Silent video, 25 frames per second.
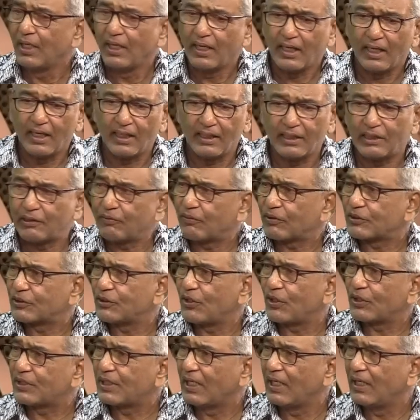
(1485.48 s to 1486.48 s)
and it was
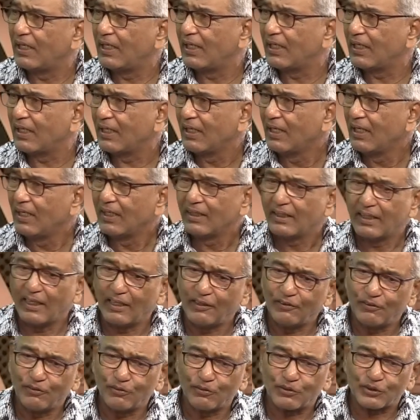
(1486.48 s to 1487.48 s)
not healing. Then
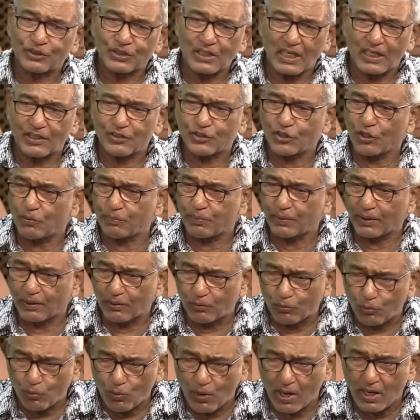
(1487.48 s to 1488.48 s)
you start
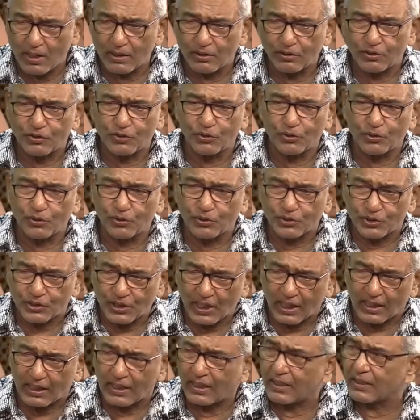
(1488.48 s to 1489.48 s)
chopping one toe,
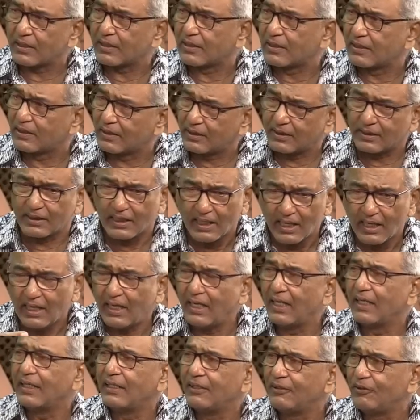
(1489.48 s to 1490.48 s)
second, third,
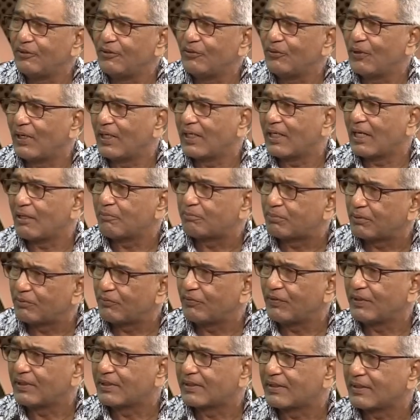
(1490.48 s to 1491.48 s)
and you end up
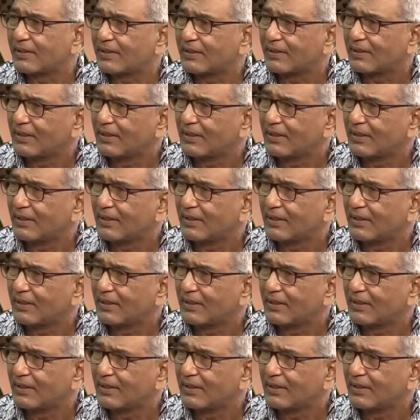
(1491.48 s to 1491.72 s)
with... Uh,